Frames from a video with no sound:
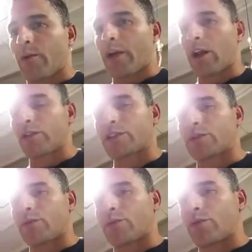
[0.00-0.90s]
What
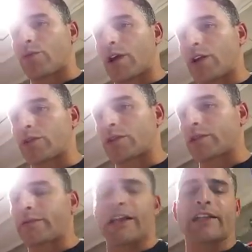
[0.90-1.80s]
else?
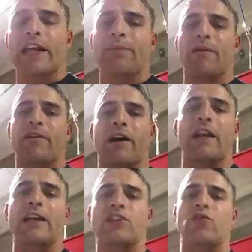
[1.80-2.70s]
Any type of
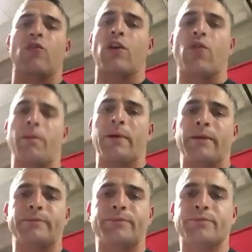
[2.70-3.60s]
electrical equipment.